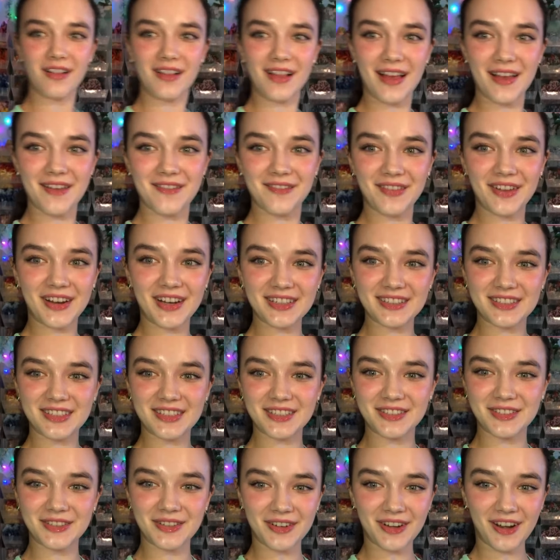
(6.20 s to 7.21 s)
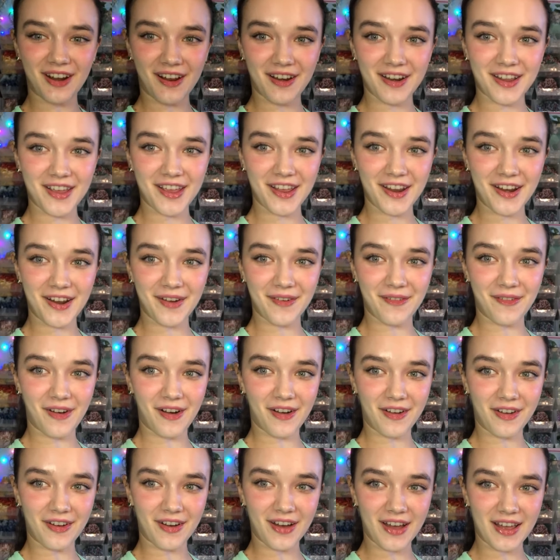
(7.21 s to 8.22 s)
a minute to join on in while I'll
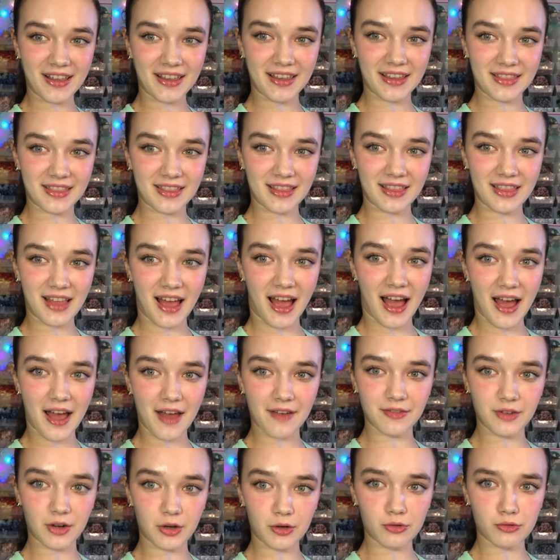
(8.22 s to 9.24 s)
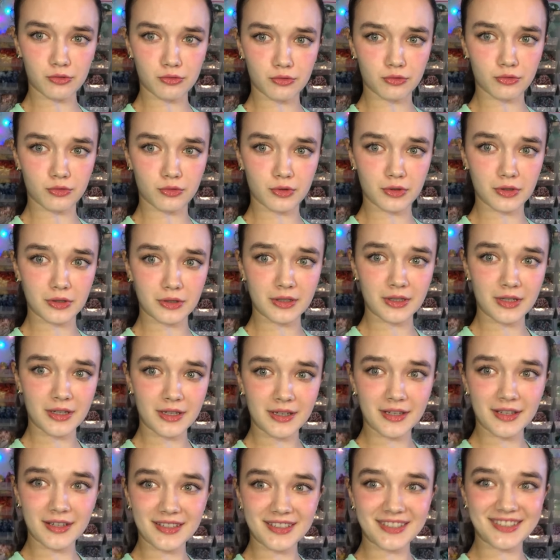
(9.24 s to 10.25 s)
go ahead and get the live
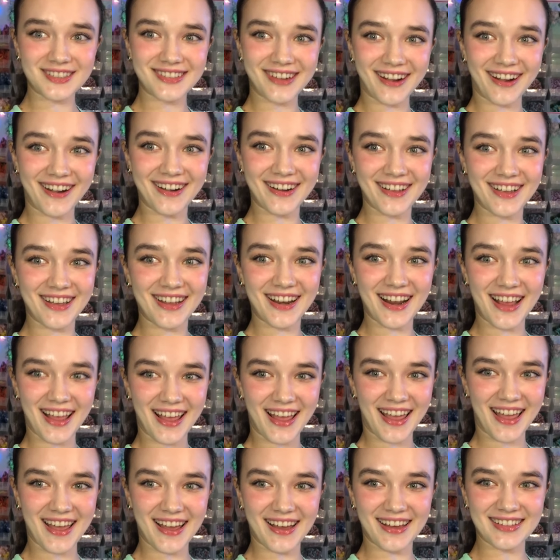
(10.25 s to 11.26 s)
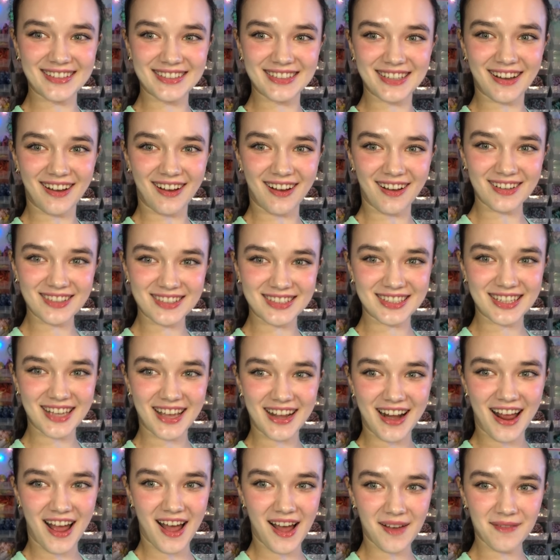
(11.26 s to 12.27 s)
started and all
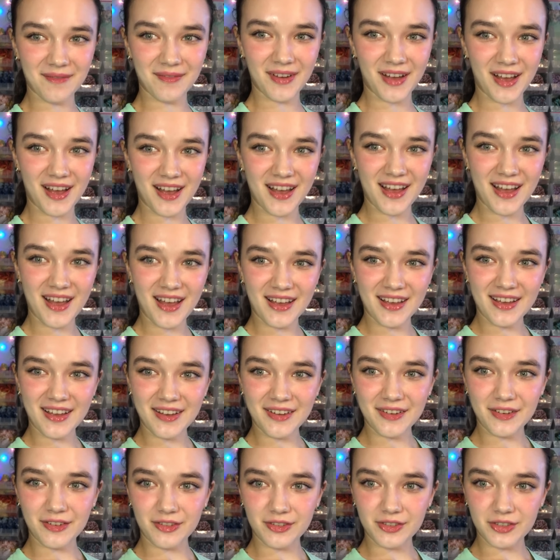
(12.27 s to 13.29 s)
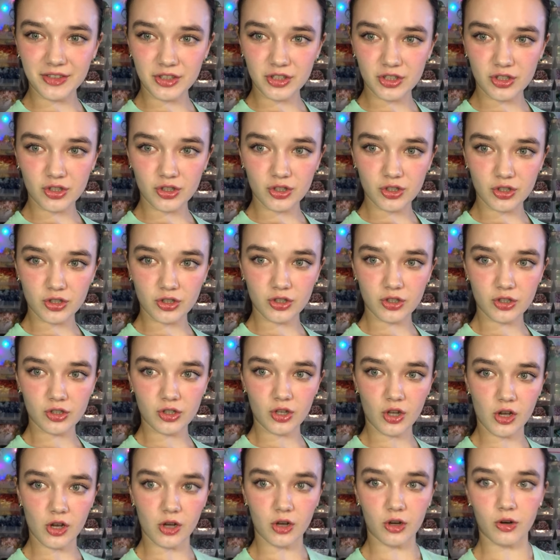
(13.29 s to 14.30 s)
set up.
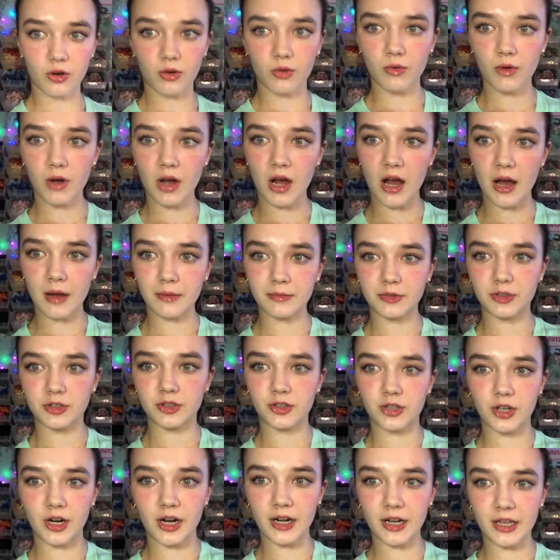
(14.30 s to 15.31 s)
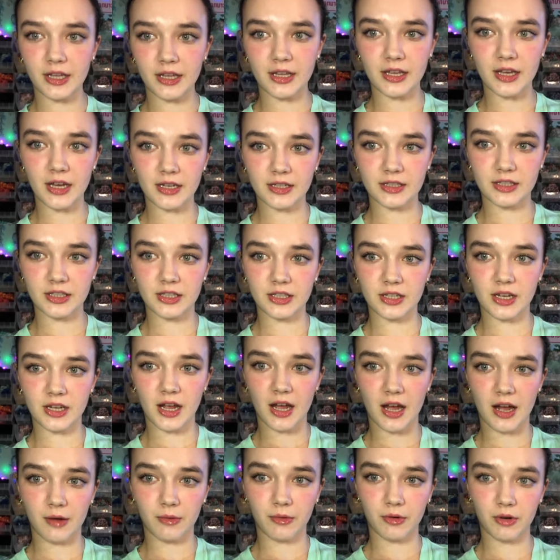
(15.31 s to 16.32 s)
So I'm just trying to get
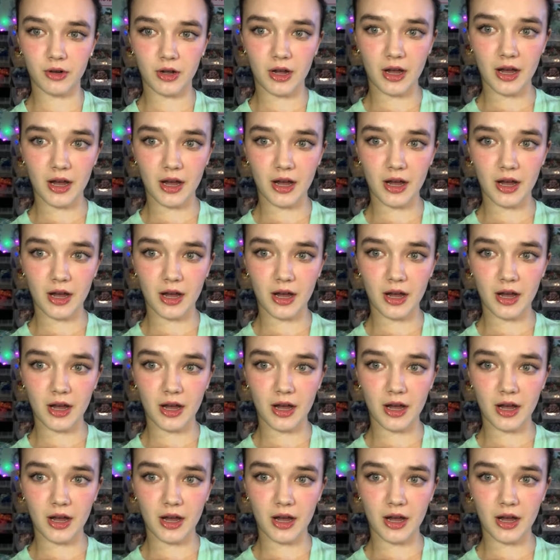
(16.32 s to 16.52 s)
our